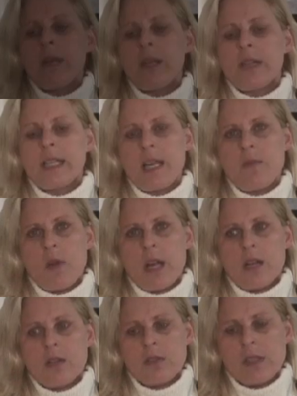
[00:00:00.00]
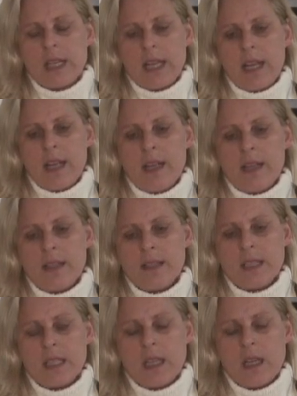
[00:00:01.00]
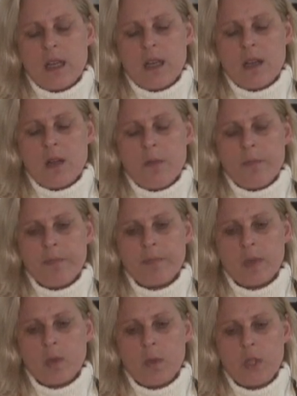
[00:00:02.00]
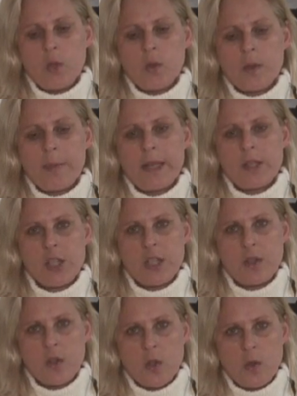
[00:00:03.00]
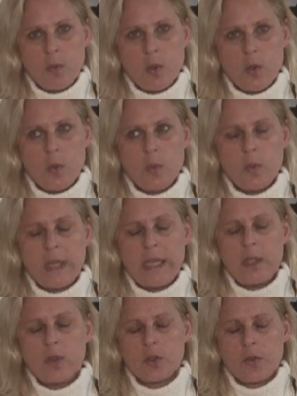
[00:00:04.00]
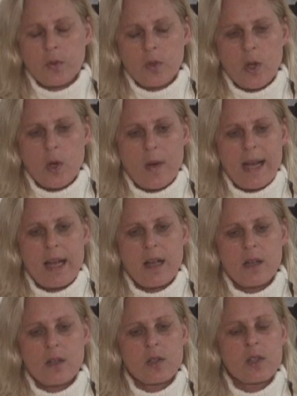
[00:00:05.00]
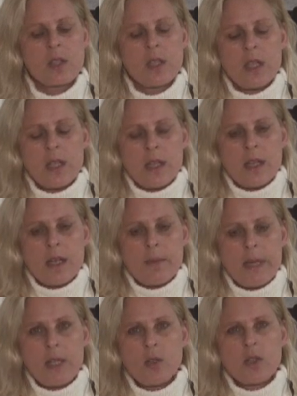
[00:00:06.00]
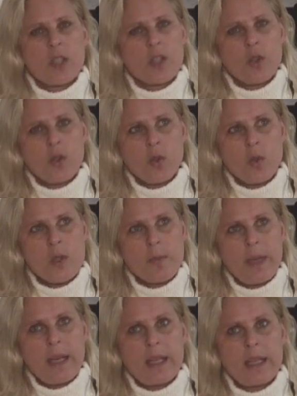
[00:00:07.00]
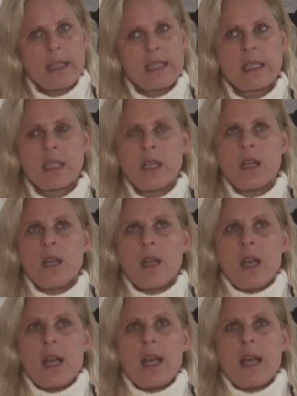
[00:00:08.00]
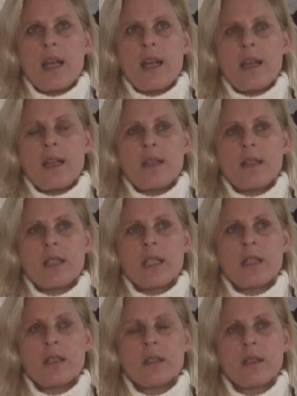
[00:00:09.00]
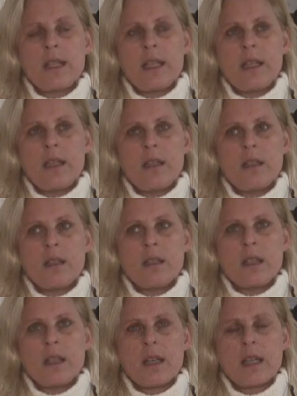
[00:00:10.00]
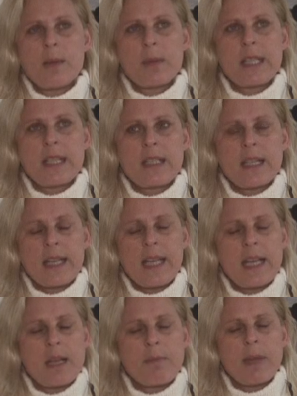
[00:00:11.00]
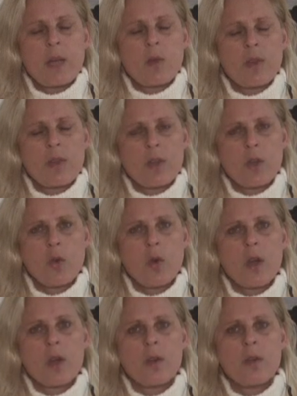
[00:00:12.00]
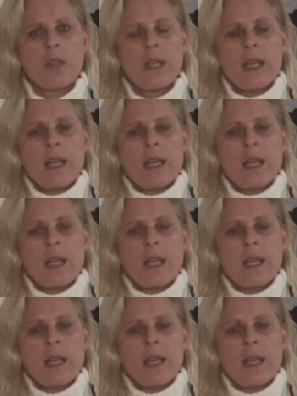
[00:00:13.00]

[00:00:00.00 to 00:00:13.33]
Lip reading: Eric came round, and we talked about geothermal. We looked through the whole house. He looked in the crawl space, and then a couple of days later he came back with the quote.